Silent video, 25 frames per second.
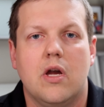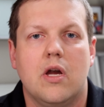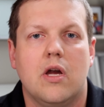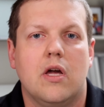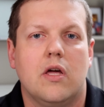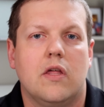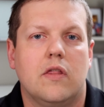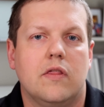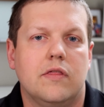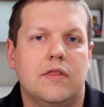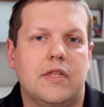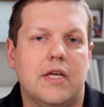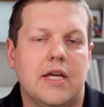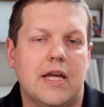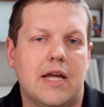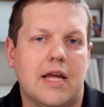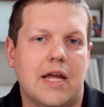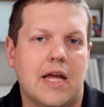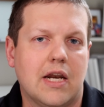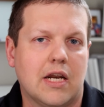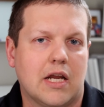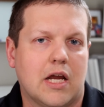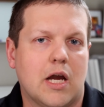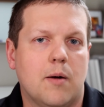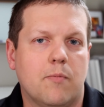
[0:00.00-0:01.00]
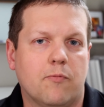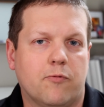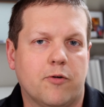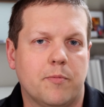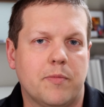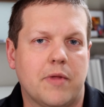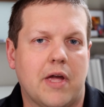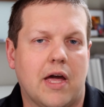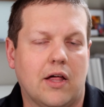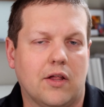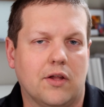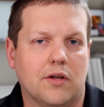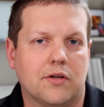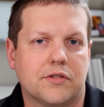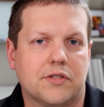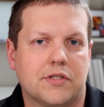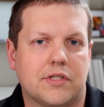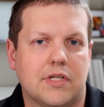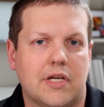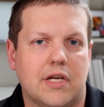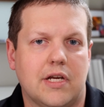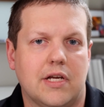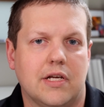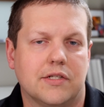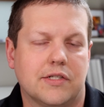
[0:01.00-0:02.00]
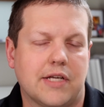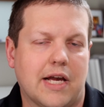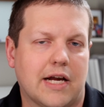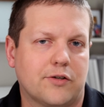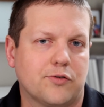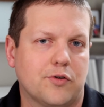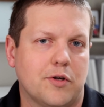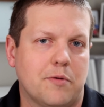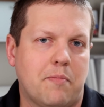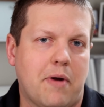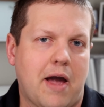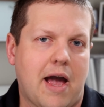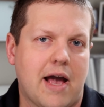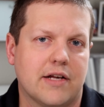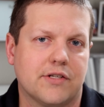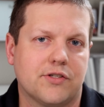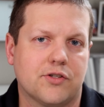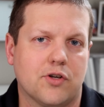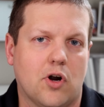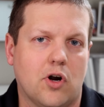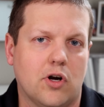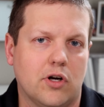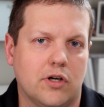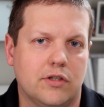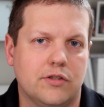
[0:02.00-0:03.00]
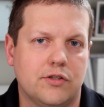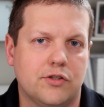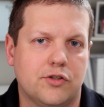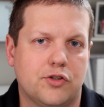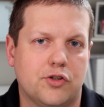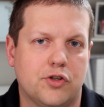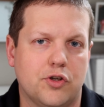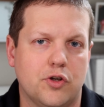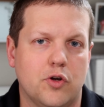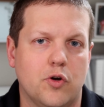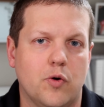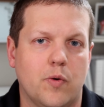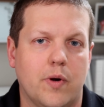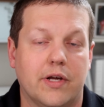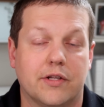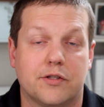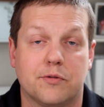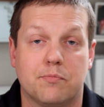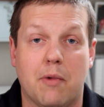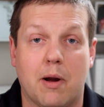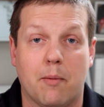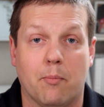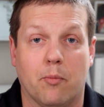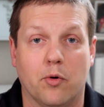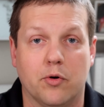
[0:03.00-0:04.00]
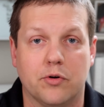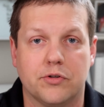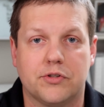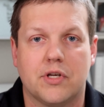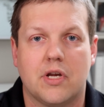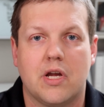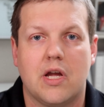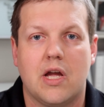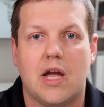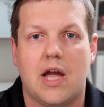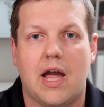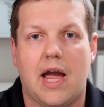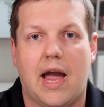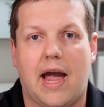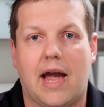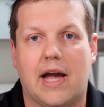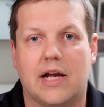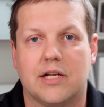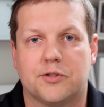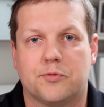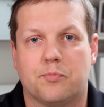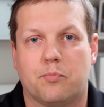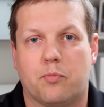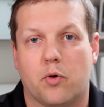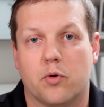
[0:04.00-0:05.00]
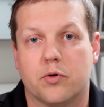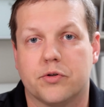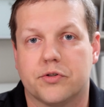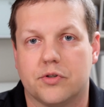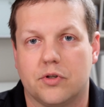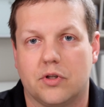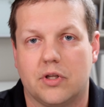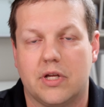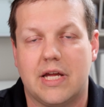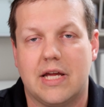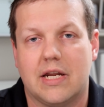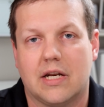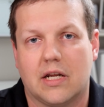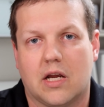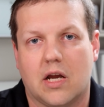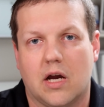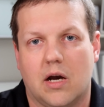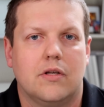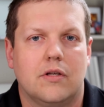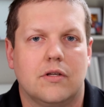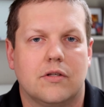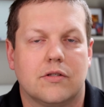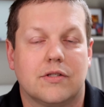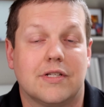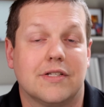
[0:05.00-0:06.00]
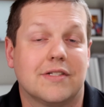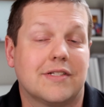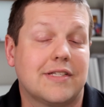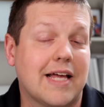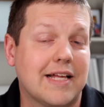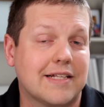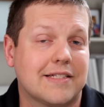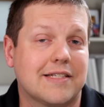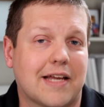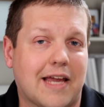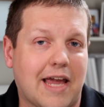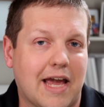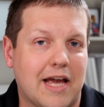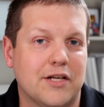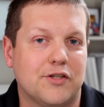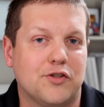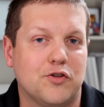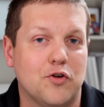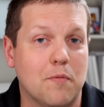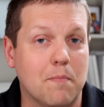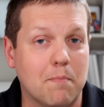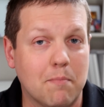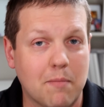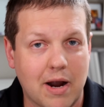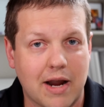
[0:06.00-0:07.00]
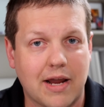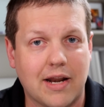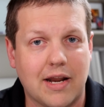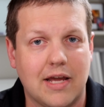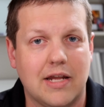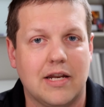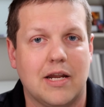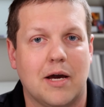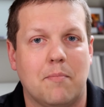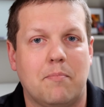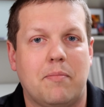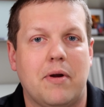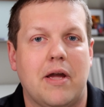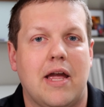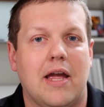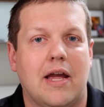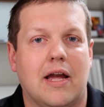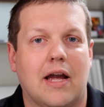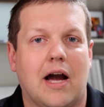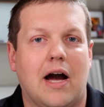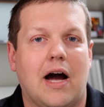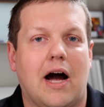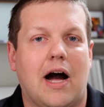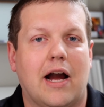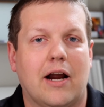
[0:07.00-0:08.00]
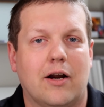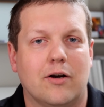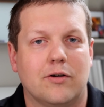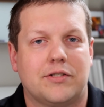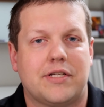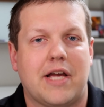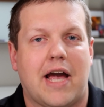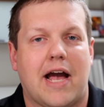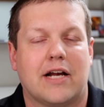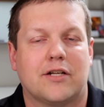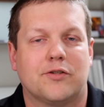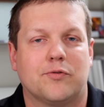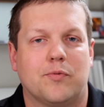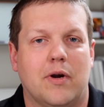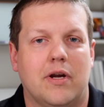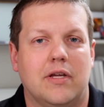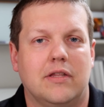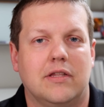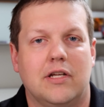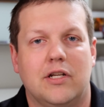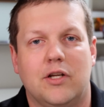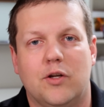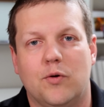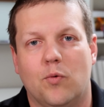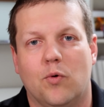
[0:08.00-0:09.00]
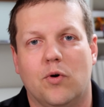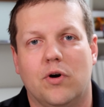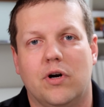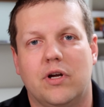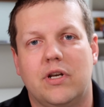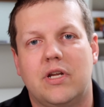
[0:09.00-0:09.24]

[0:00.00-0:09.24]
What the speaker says: the income from the LLC is actually passed on to its members as personal income. Since that's the case, you might end up paying a higher tax rate than you would